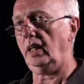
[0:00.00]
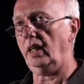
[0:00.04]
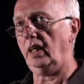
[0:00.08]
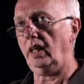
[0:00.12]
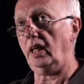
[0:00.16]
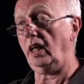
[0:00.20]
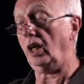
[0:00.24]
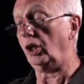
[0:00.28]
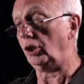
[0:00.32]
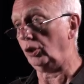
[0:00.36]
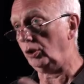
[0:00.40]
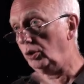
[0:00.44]

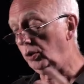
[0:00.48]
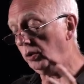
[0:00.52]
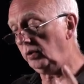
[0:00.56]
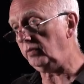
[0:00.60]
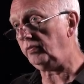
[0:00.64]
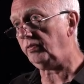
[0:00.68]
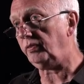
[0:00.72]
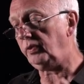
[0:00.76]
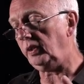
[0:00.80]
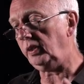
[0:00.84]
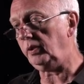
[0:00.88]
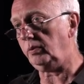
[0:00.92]
a
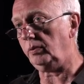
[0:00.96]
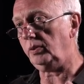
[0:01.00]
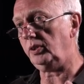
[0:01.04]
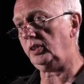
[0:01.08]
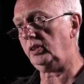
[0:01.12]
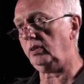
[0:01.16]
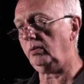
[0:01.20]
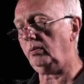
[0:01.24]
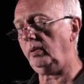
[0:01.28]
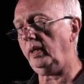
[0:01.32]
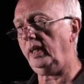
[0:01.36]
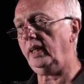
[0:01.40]
good
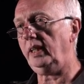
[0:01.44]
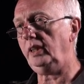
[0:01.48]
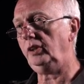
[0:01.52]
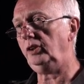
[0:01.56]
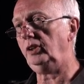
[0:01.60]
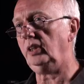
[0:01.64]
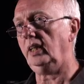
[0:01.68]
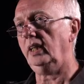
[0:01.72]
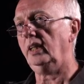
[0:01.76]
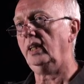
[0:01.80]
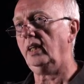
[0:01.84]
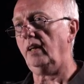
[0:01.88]
frequency
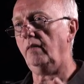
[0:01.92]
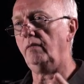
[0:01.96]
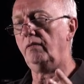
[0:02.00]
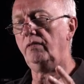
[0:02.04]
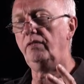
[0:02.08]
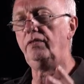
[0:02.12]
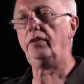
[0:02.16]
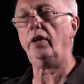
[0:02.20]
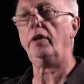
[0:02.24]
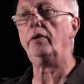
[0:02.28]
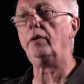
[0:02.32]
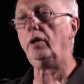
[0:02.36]
range and
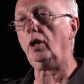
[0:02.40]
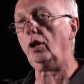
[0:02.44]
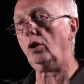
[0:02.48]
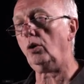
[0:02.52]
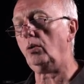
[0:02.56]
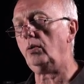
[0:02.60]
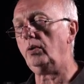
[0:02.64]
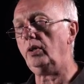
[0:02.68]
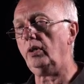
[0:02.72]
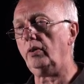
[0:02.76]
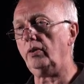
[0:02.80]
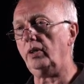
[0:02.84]
very
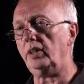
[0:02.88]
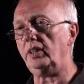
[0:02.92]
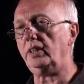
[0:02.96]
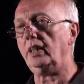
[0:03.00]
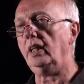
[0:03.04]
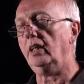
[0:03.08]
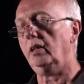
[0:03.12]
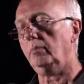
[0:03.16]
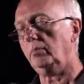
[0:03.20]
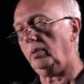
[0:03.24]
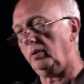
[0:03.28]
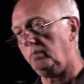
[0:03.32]
low noise,
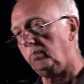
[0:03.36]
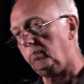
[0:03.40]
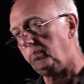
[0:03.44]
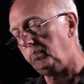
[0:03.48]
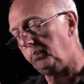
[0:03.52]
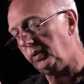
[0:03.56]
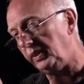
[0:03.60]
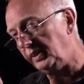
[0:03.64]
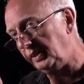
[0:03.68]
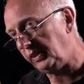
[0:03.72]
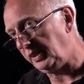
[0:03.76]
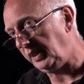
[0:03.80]

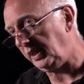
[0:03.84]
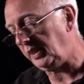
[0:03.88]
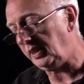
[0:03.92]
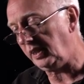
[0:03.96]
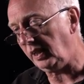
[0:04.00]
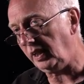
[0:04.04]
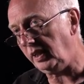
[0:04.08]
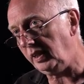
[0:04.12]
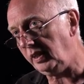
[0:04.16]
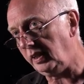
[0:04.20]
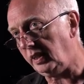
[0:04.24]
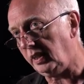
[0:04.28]
but
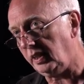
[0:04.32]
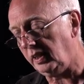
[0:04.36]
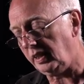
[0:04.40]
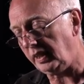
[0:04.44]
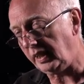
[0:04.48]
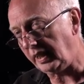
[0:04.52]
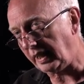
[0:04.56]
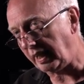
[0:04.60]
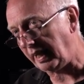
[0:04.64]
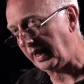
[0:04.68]
particularly it